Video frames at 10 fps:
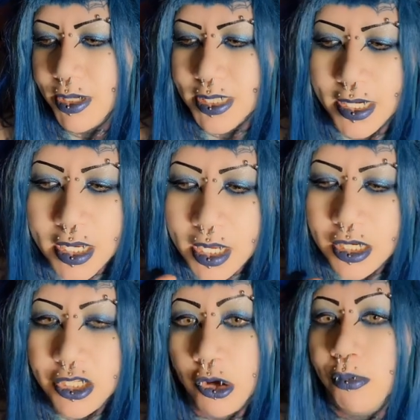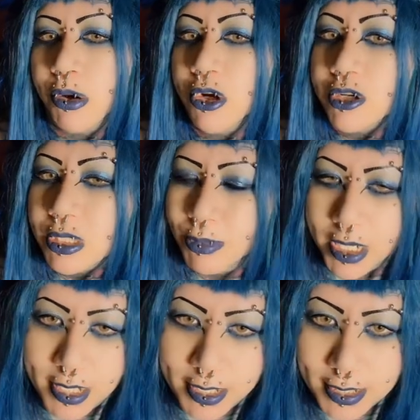So I said, don't post
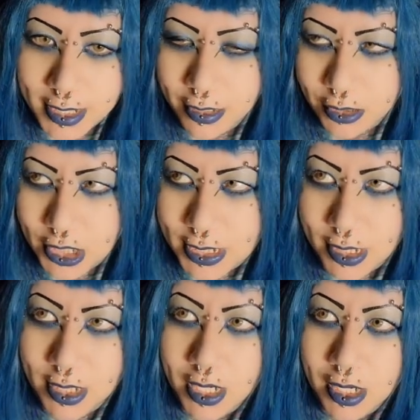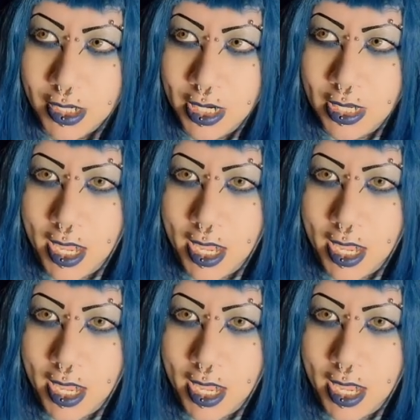because it'll just sit there.